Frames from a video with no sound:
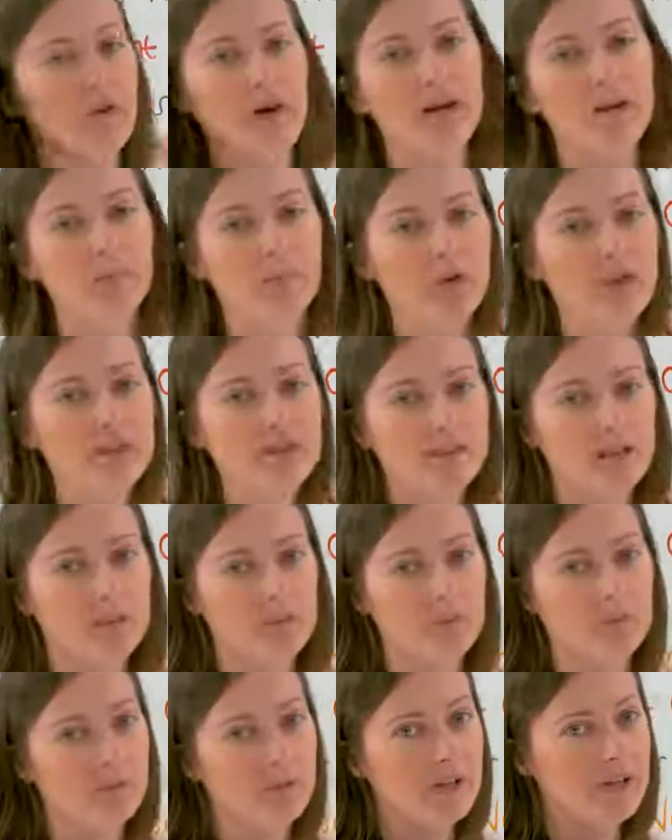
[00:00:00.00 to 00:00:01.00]
Great
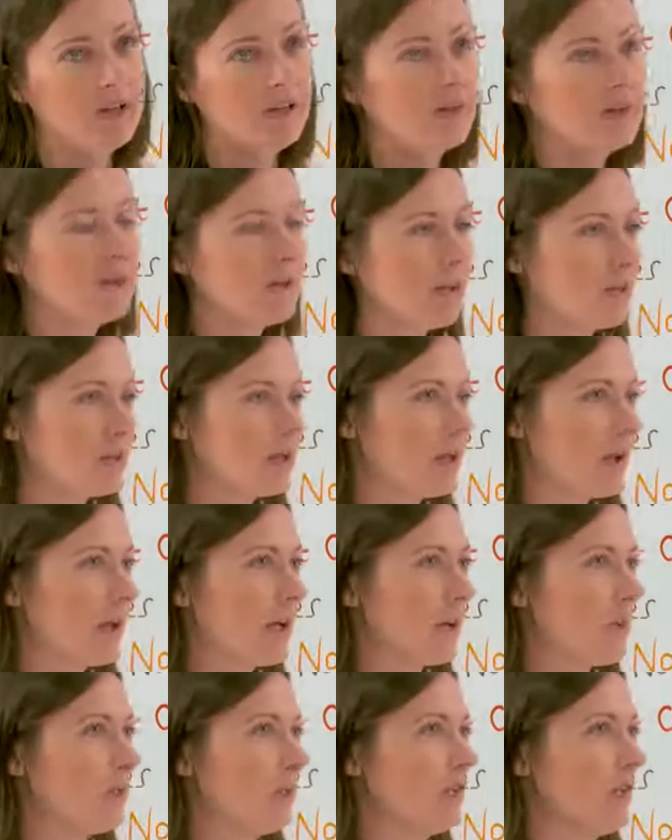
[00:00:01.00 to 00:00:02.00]
Britain, because
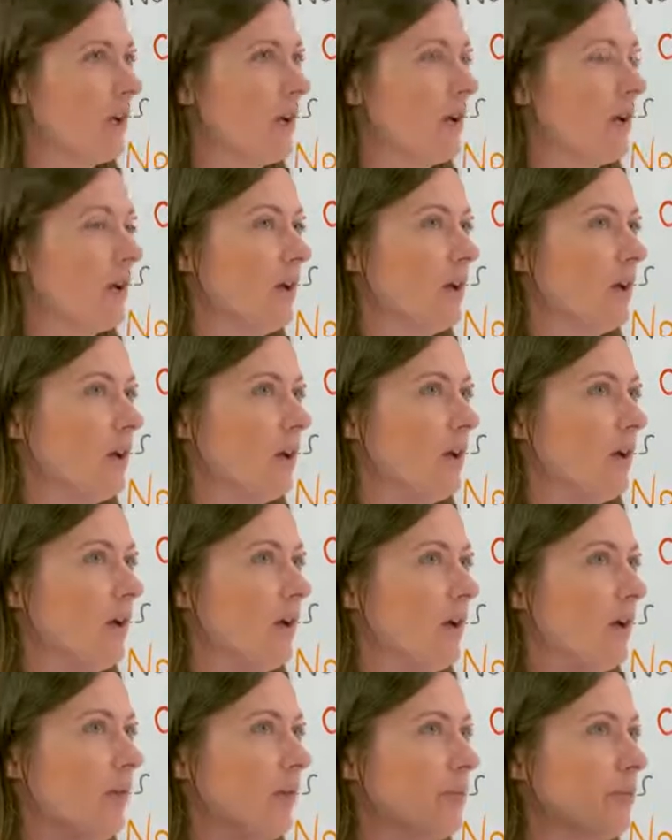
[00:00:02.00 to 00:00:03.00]
sometimes
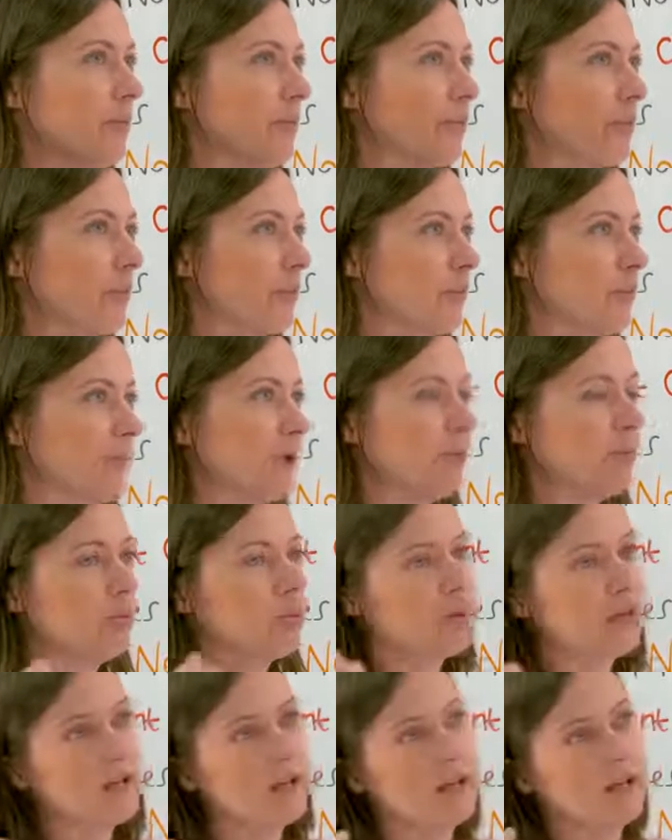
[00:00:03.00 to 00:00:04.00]

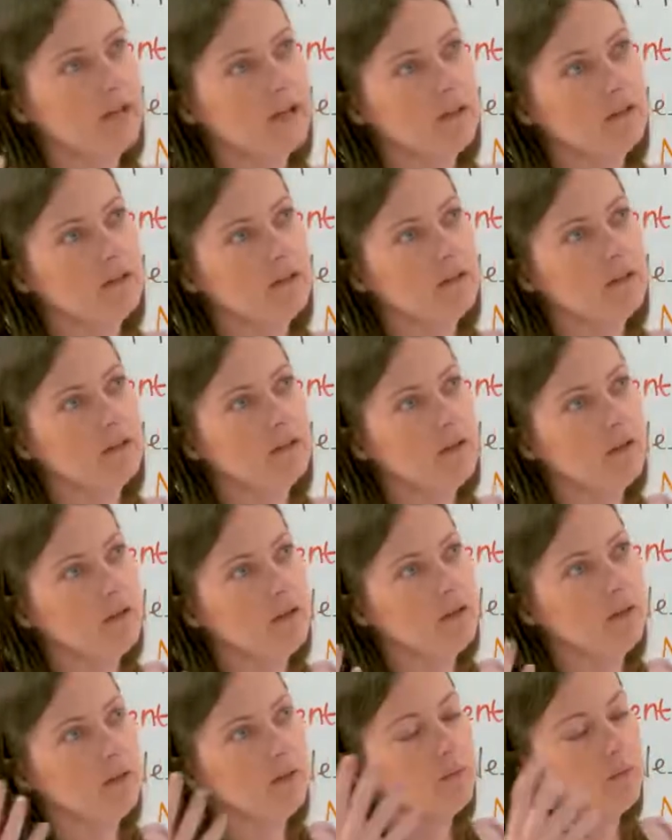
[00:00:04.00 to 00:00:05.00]
people can
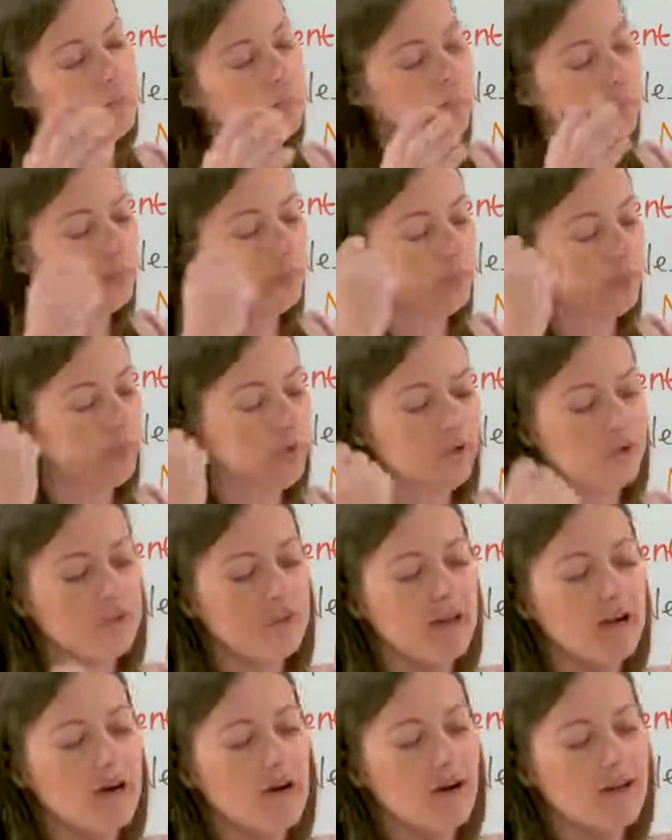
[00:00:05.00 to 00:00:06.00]
put
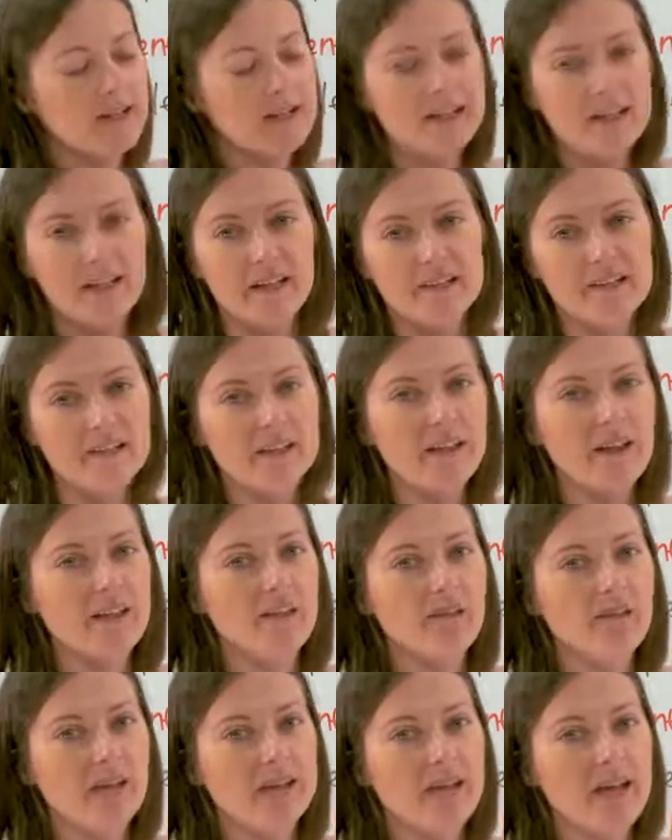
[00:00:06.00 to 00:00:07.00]
that idea
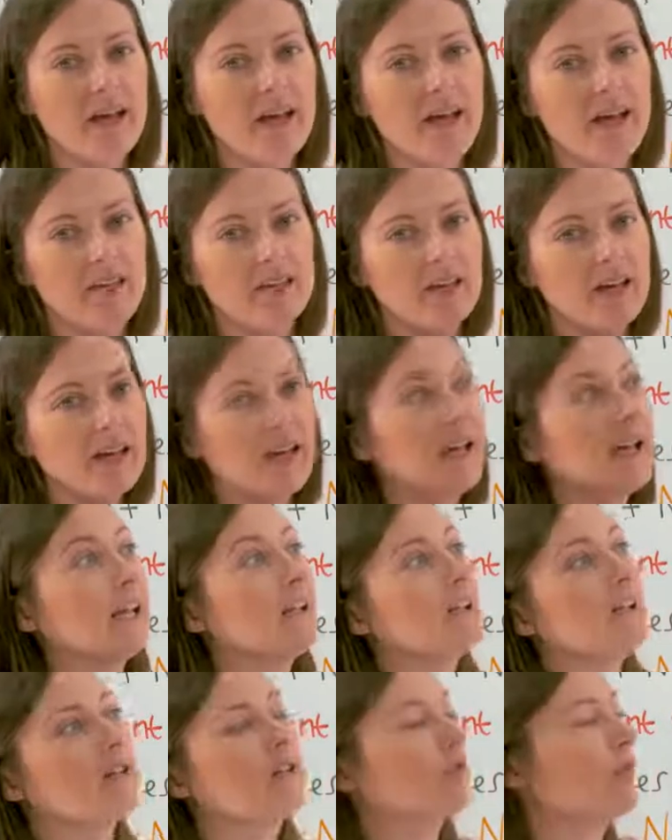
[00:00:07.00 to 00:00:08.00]
together in their head that
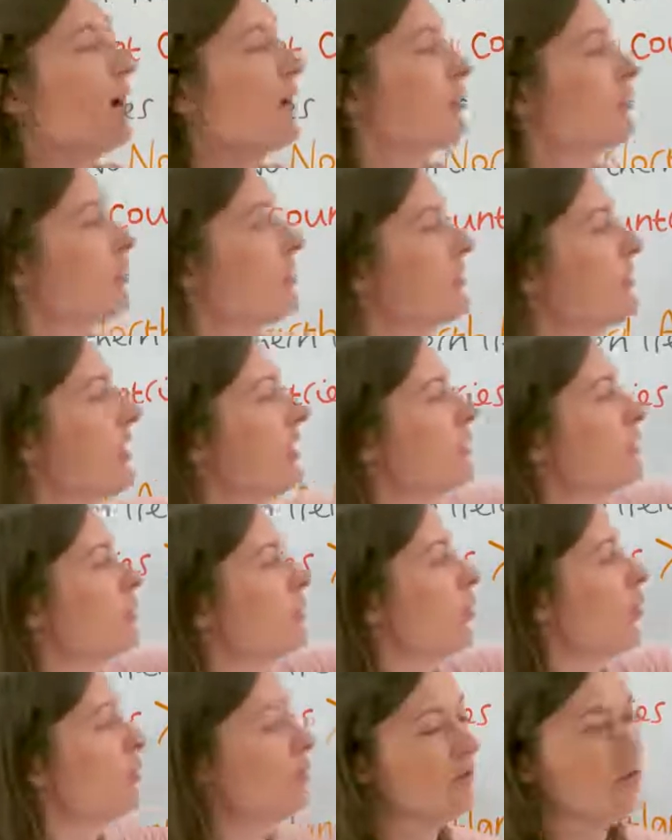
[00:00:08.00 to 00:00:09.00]
England represents
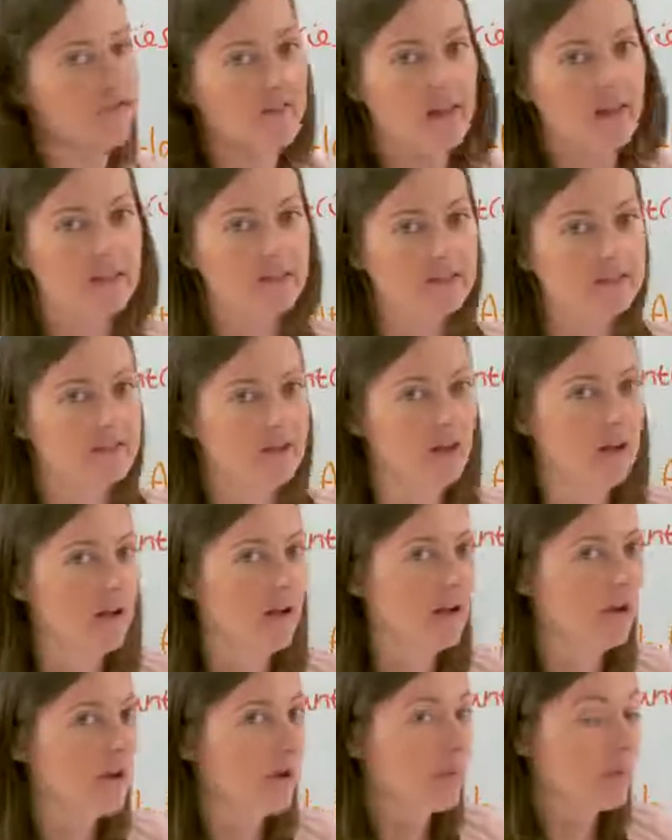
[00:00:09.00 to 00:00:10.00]
all of it.
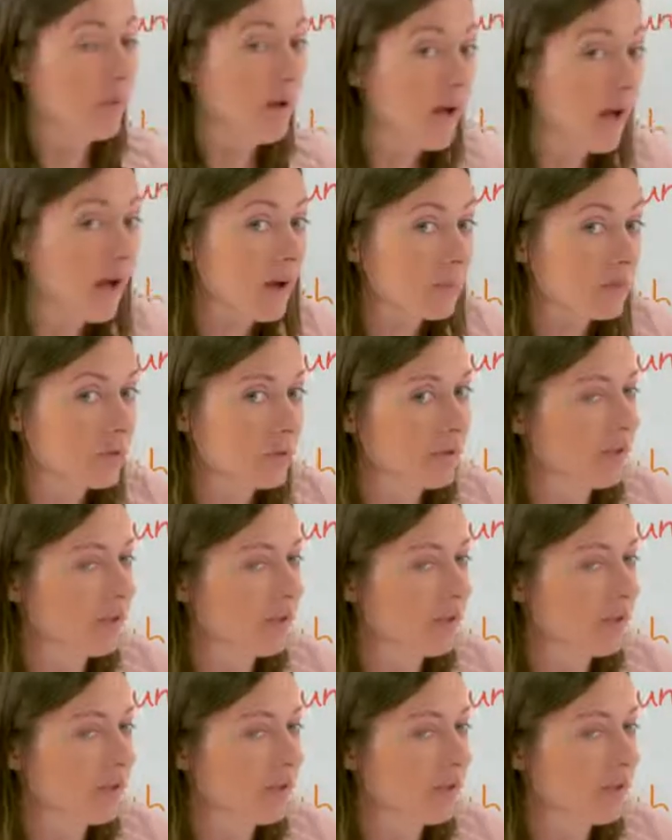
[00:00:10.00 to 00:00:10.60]
Perhaps